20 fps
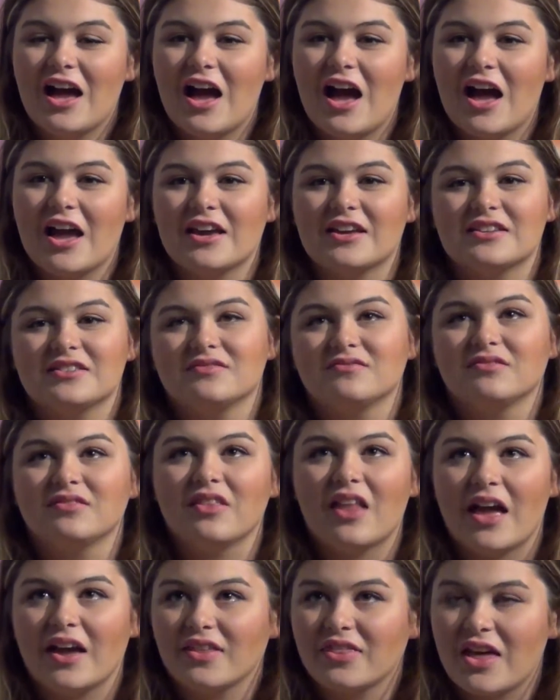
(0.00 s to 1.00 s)
I
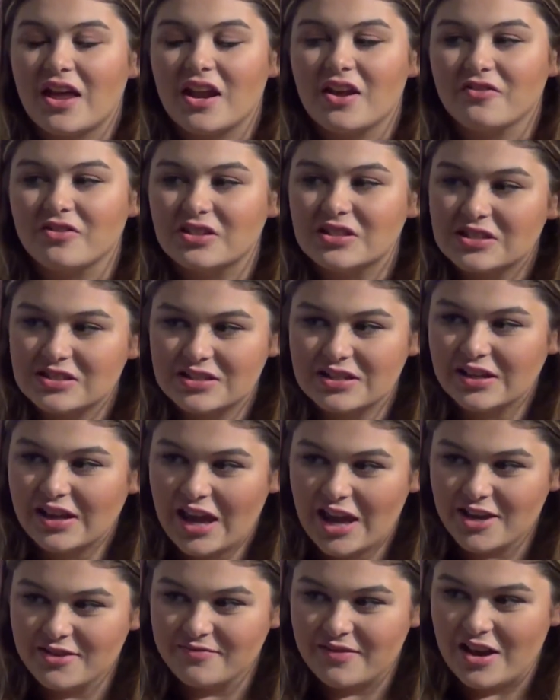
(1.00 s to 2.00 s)
liked that ever since it
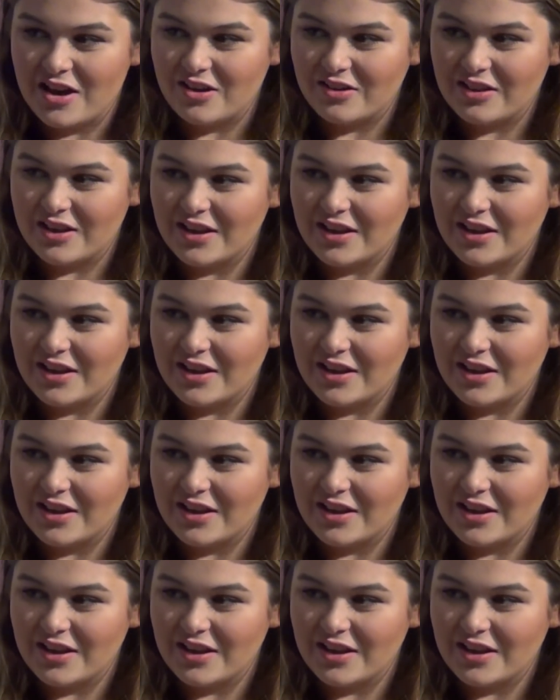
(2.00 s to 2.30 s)
came out.